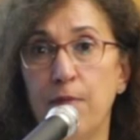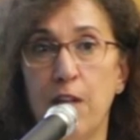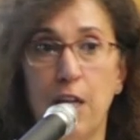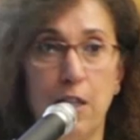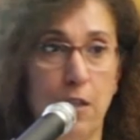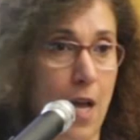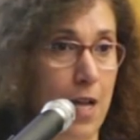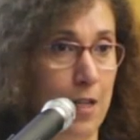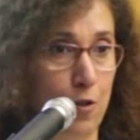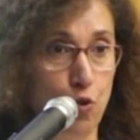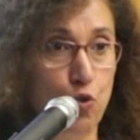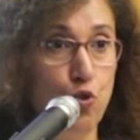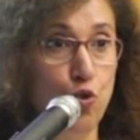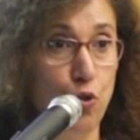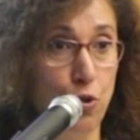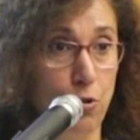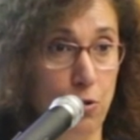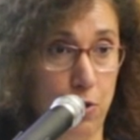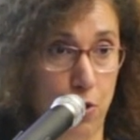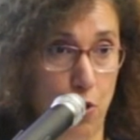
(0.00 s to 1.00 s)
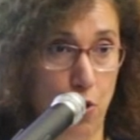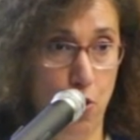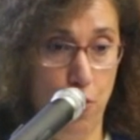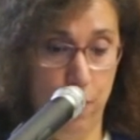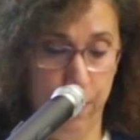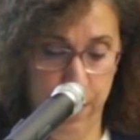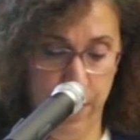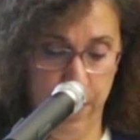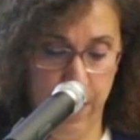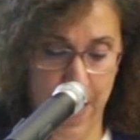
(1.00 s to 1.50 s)
that had ruled
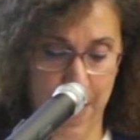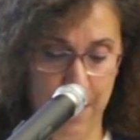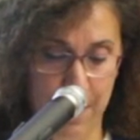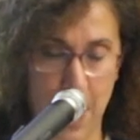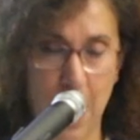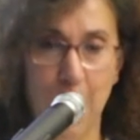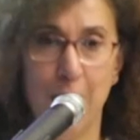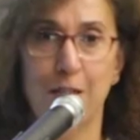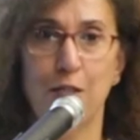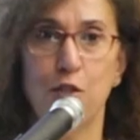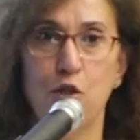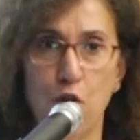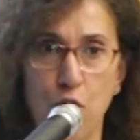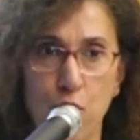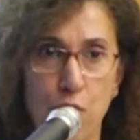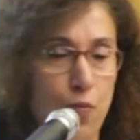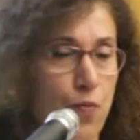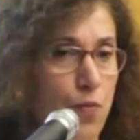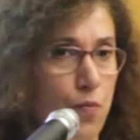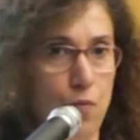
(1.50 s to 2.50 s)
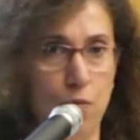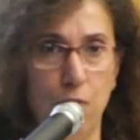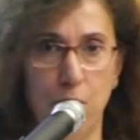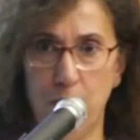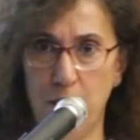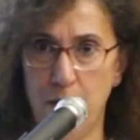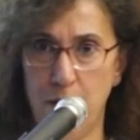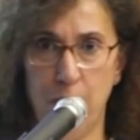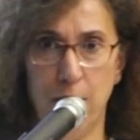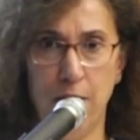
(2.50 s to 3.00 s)
over them. So
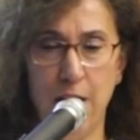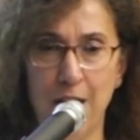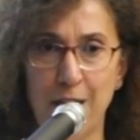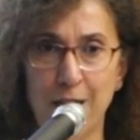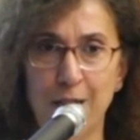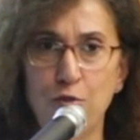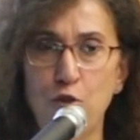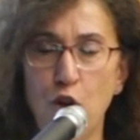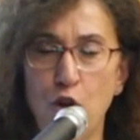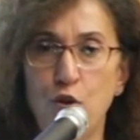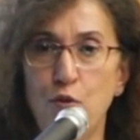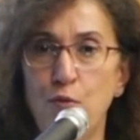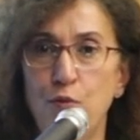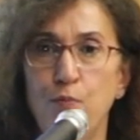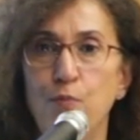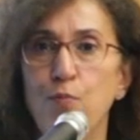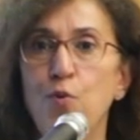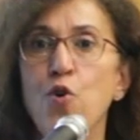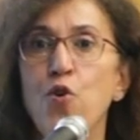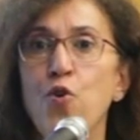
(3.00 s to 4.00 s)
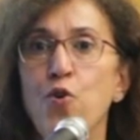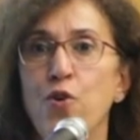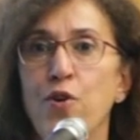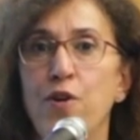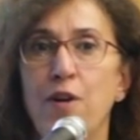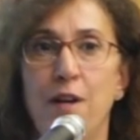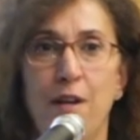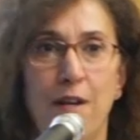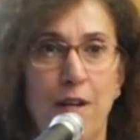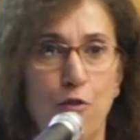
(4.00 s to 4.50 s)
there is no more
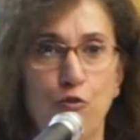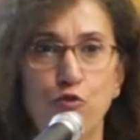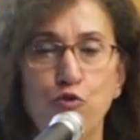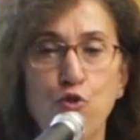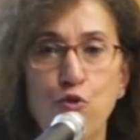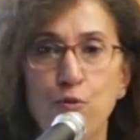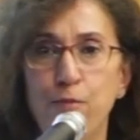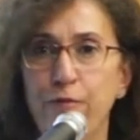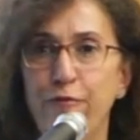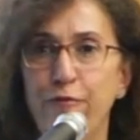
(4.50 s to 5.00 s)
room